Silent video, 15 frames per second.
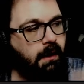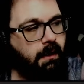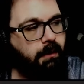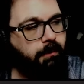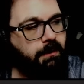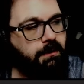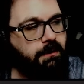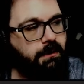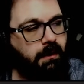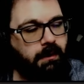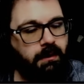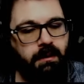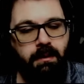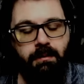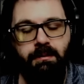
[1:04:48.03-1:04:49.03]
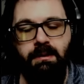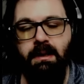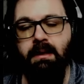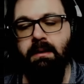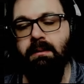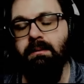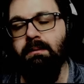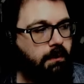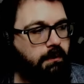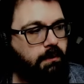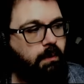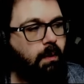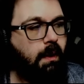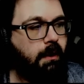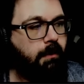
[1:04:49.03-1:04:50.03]
Enemy's turn comes out, rolls
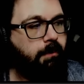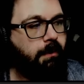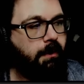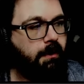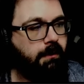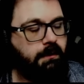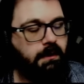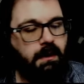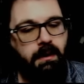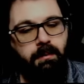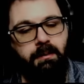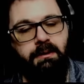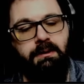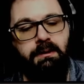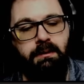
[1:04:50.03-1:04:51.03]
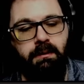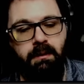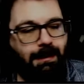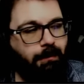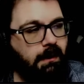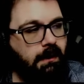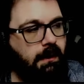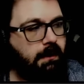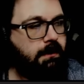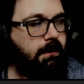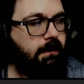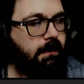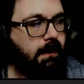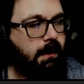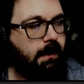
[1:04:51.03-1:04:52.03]
1 burn damage. Enemy
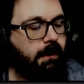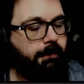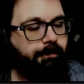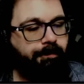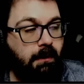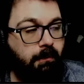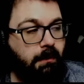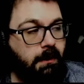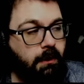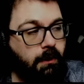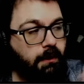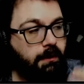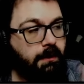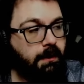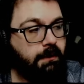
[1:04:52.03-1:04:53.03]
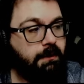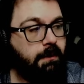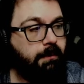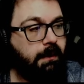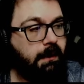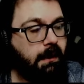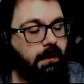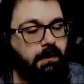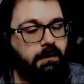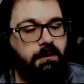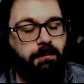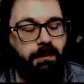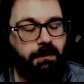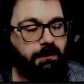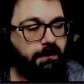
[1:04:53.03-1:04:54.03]
doesn't die. The enemy could have done something else,
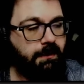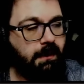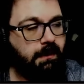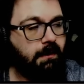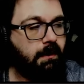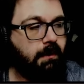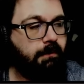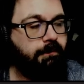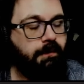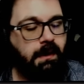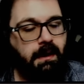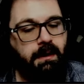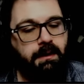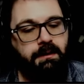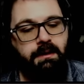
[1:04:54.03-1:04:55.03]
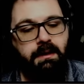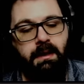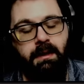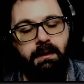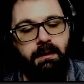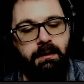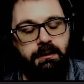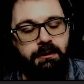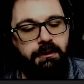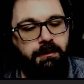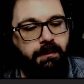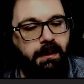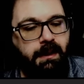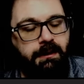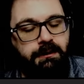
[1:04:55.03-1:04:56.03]
but instead they're on fire, so now they're going to
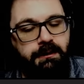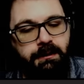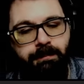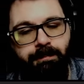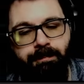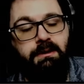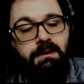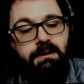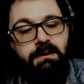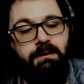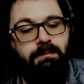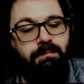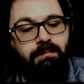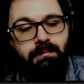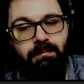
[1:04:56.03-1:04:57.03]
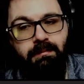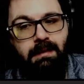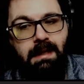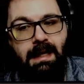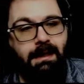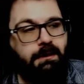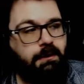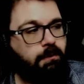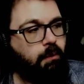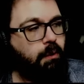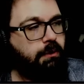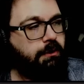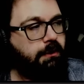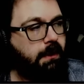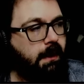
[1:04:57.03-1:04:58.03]
shoot at you. Or just adds
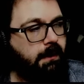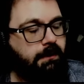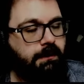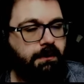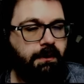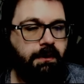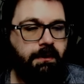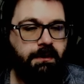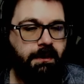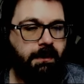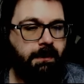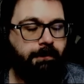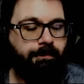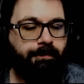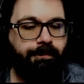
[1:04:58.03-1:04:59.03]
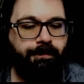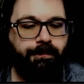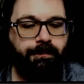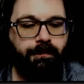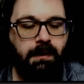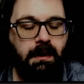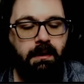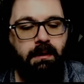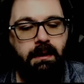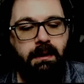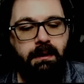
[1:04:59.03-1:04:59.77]
more shots to your team. I don't